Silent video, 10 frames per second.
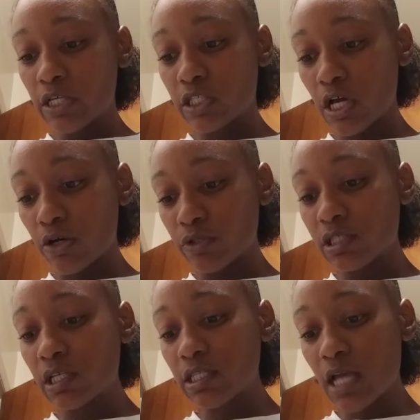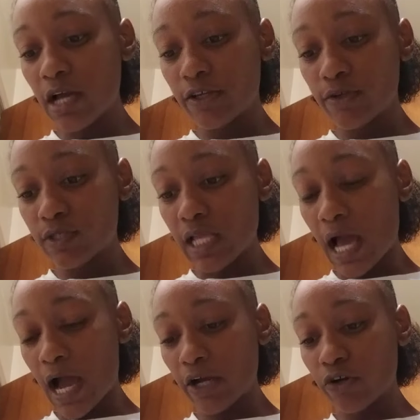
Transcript: So, since I use the eye